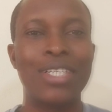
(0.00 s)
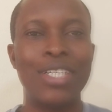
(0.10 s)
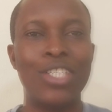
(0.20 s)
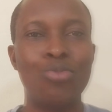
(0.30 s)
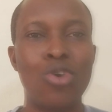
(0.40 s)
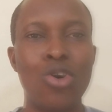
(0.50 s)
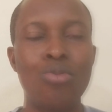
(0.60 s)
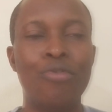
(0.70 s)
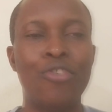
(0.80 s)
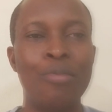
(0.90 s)
Create more
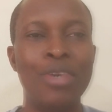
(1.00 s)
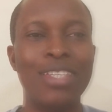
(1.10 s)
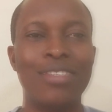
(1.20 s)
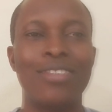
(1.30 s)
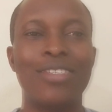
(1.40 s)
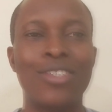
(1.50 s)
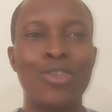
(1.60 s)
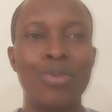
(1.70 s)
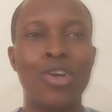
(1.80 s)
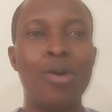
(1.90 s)
room for me
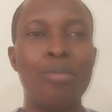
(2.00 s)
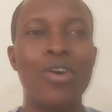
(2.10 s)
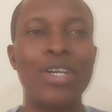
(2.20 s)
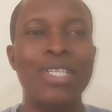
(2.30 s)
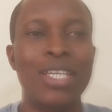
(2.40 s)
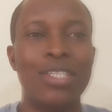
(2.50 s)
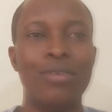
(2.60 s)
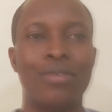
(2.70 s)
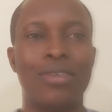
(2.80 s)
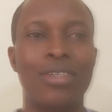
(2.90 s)
to become more
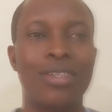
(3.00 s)
creative.